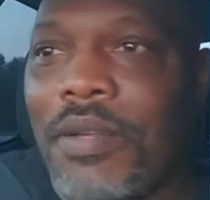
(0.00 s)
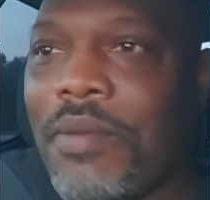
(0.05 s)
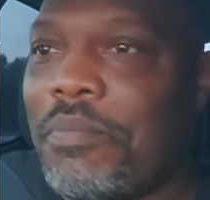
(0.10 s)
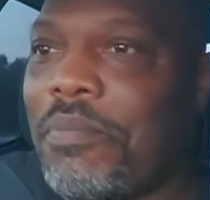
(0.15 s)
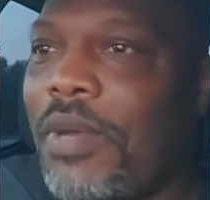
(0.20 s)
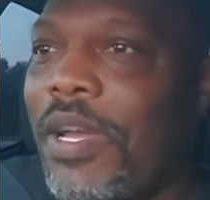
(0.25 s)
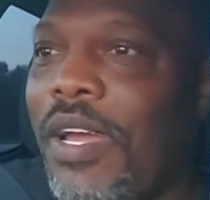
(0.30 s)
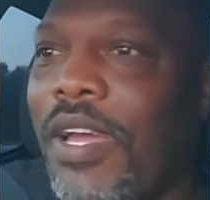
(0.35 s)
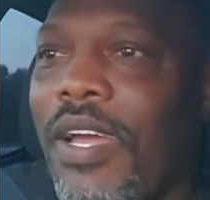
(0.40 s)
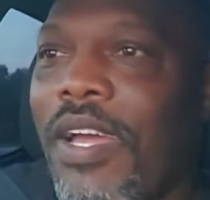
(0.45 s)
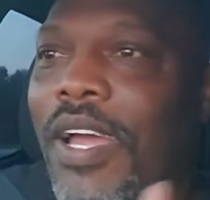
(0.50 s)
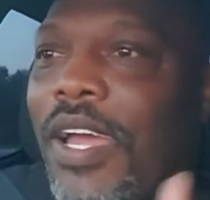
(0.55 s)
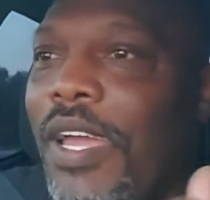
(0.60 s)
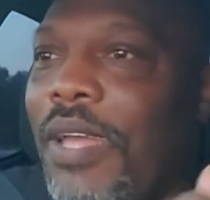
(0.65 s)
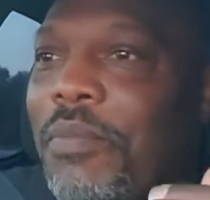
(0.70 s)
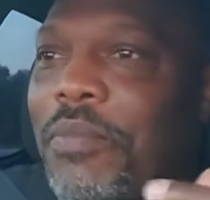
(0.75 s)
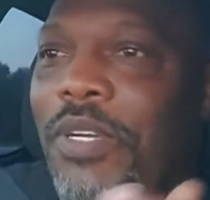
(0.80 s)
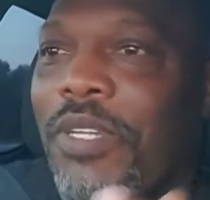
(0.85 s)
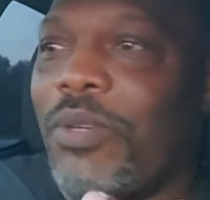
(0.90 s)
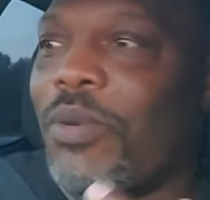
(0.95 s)
man, I
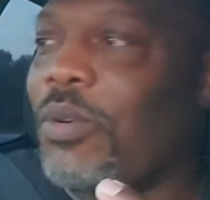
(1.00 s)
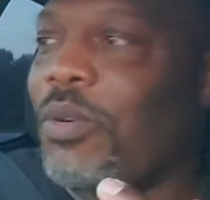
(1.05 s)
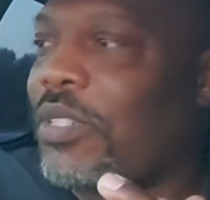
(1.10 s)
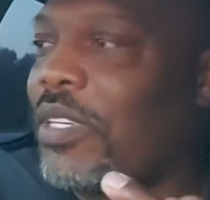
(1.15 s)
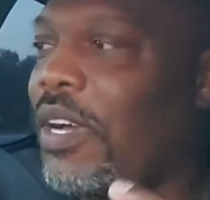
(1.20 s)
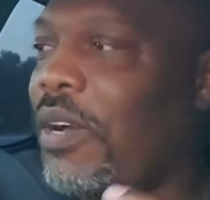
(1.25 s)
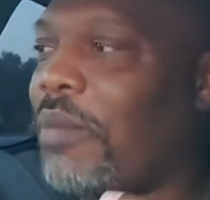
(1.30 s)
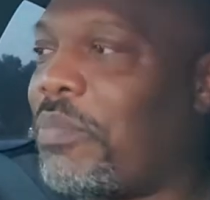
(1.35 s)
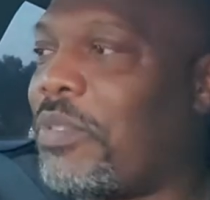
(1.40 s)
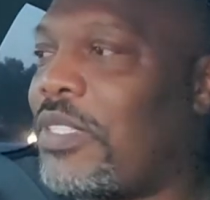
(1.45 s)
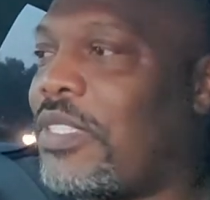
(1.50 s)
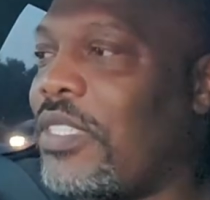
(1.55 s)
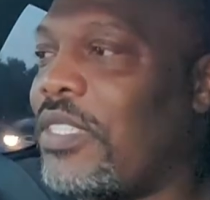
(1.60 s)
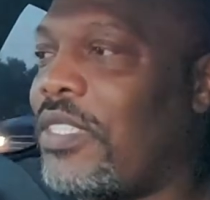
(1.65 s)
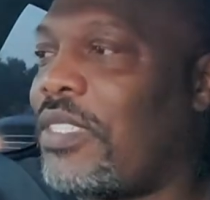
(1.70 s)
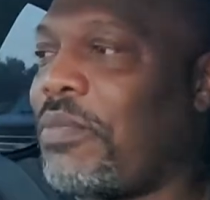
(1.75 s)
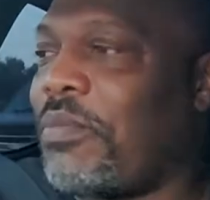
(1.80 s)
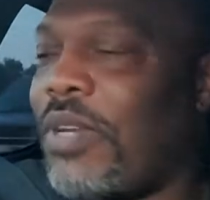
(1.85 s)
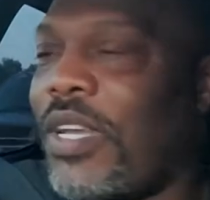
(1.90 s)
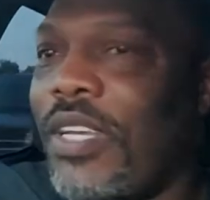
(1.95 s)
ain't been no
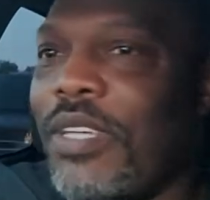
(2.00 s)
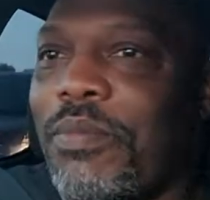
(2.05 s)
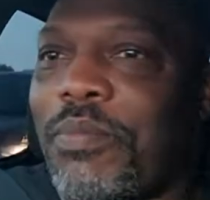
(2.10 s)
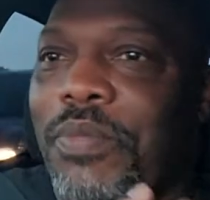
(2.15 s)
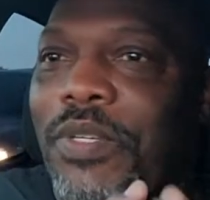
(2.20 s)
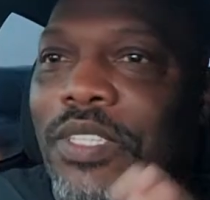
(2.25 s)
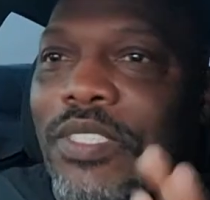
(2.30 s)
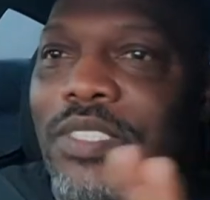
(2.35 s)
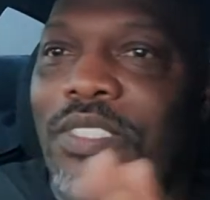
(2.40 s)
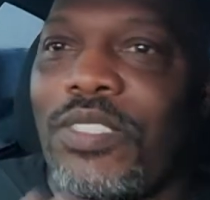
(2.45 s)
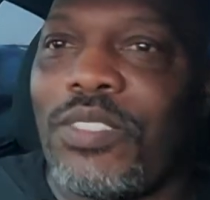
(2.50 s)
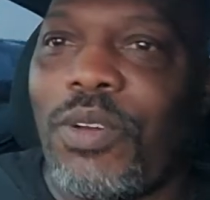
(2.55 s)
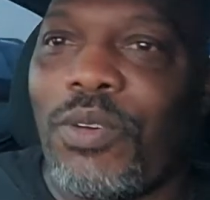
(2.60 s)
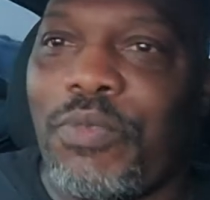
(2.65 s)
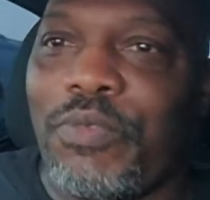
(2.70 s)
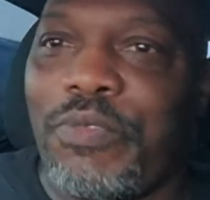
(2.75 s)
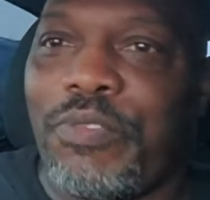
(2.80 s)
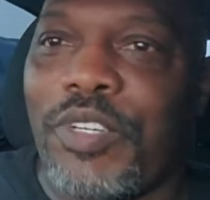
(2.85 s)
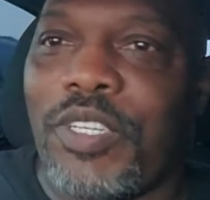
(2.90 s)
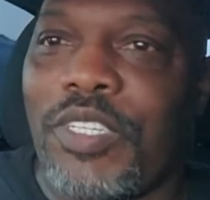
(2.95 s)
competition, man. It's been so
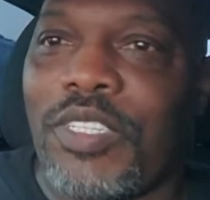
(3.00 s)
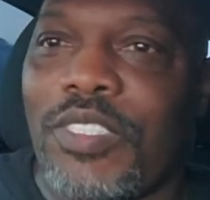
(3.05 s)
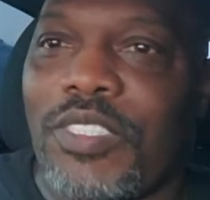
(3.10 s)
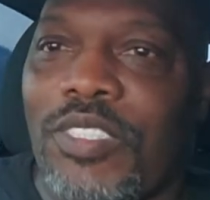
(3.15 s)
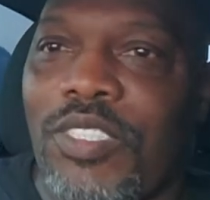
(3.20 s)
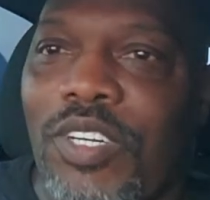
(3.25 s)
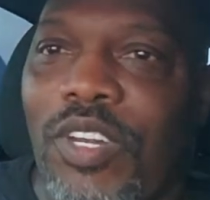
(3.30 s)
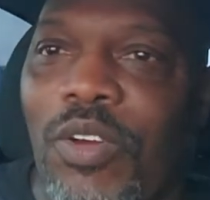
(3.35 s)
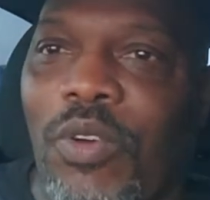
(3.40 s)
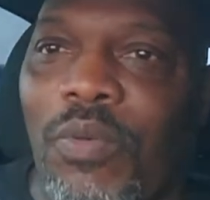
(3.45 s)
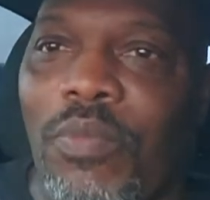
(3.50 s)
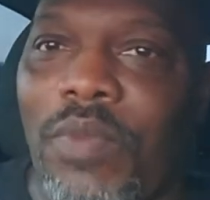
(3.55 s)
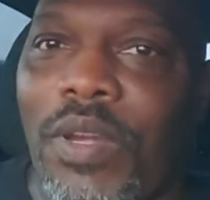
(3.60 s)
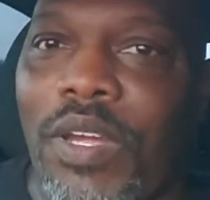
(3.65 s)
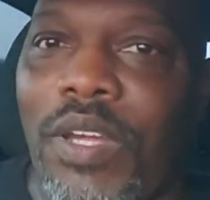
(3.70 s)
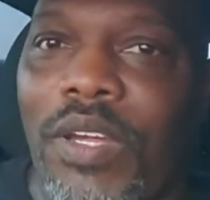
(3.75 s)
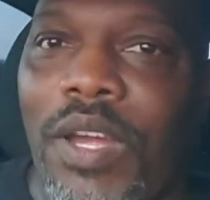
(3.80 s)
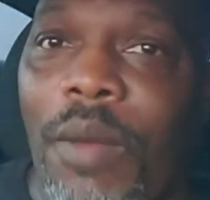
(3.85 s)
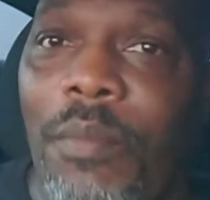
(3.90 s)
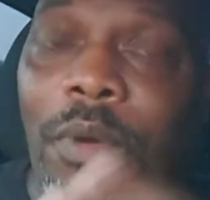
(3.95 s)
freaking slow,
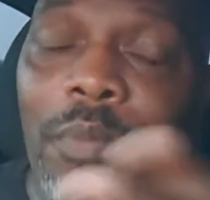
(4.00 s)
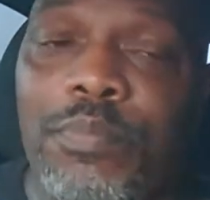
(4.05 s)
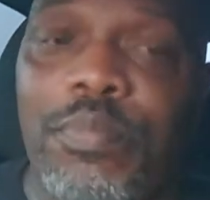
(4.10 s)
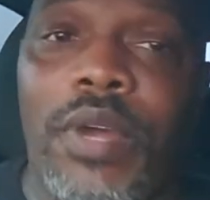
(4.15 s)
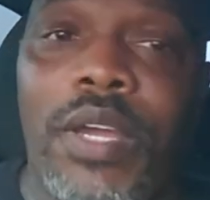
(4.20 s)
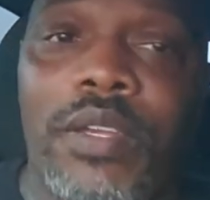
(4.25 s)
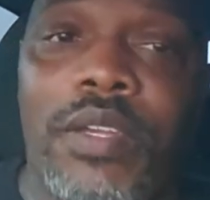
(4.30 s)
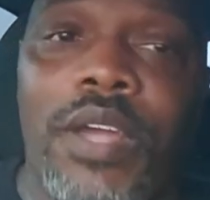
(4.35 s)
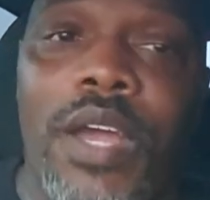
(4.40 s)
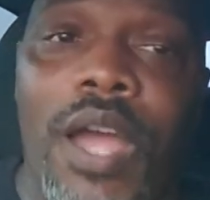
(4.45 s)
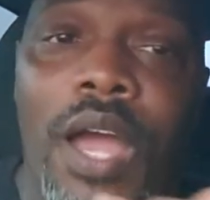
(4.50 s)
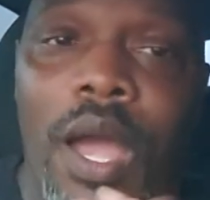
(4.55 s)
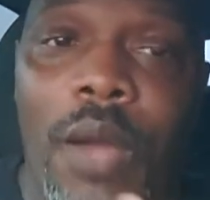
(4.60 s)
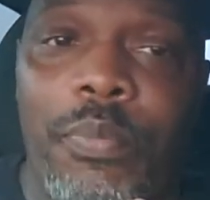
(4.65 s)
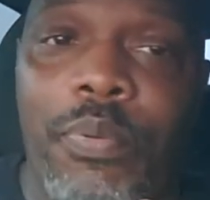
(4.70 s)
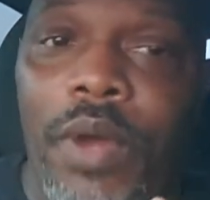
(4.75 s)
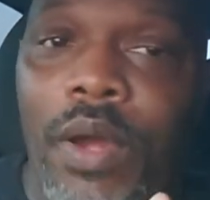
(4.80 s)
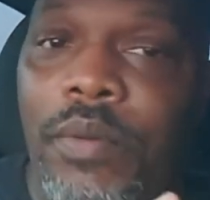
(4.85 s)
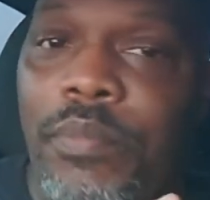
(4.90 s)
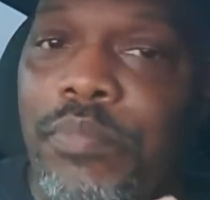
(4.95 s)
man. I'm gonna break. I
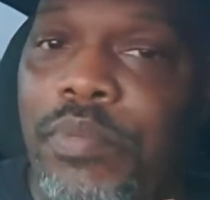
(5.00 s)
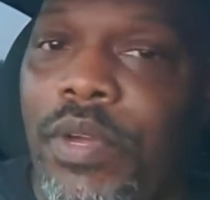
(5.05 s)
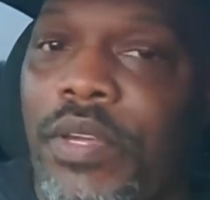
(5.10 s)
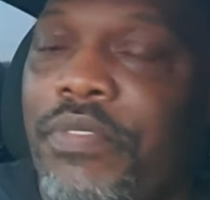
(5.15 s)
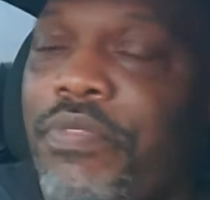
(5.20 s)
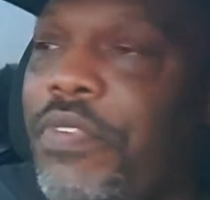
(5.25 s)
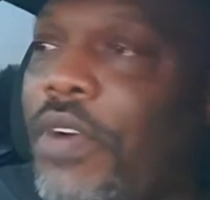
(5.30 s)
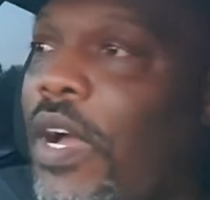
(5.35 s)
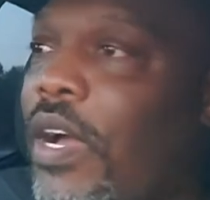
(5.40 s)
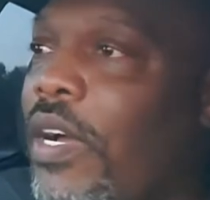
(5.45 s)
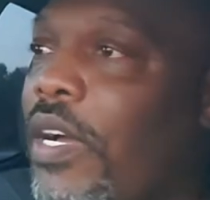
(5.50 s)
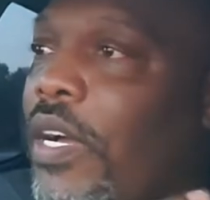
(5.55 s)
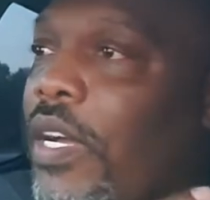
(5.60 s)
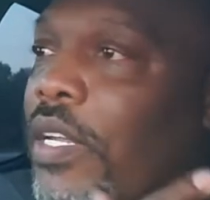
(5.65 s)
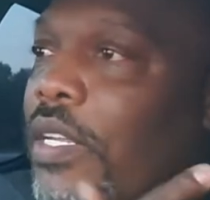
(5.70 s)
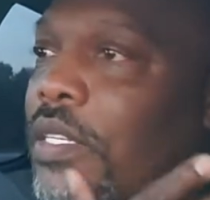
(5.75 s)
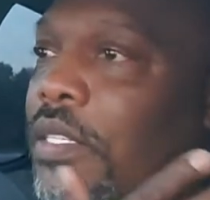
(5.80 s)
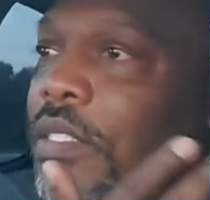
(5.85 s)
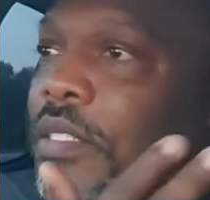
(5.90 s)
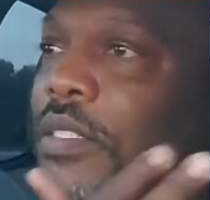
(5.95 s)
probably break
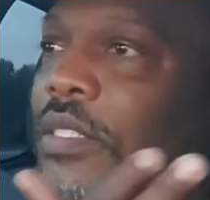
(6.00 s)
500.